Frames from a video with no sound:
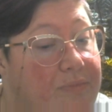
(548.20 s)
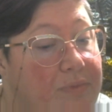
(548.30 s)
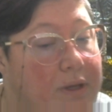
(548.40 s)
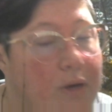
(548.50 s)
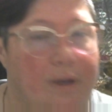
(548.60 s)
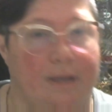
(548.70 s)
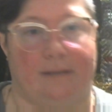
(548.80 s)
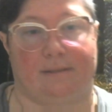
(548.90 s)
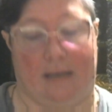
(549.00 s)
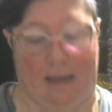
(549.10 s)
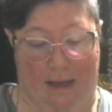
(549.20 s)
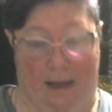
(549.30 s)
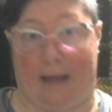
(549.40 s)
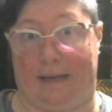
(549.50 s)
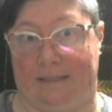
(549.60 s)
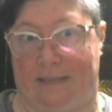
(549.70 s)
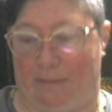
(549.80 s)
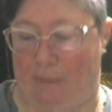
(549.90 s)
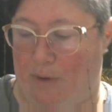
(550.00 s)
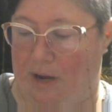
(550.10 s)
okay, yes, I need to
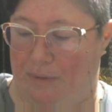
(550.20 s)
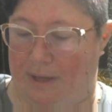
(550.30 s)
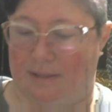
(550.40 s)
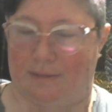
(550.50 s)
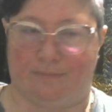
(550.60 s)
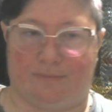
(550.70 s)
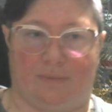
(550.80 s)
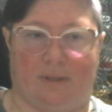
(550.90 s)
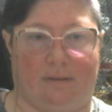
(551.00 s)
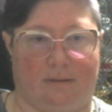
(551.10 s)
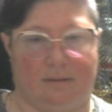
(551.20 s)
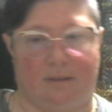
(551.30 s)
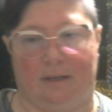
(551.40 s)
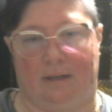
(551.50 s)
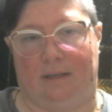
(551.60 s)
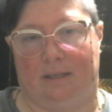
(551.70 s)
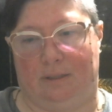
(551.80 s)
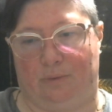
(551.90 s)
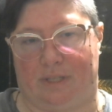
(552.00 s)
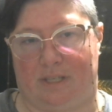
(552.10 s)
take my brain meds,
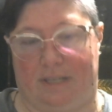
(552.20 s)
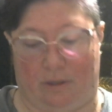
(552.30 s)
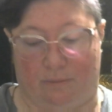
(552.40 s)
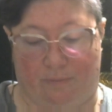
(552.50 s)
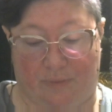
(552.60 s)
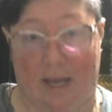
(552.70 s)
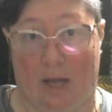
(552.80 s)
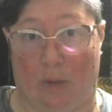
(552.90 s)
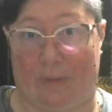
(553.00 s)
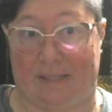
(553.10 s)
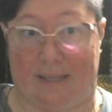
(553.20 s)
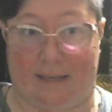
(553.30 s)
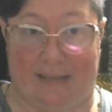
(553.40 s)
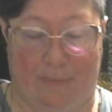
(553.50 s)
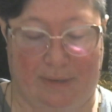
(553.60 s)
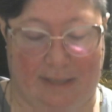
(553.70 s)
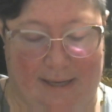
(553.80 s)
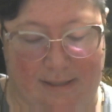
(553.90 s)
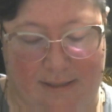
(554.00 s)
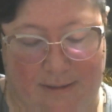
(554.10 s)
which, help these things happen
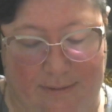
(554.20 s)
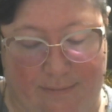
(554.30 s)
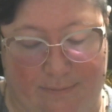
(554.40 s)
less,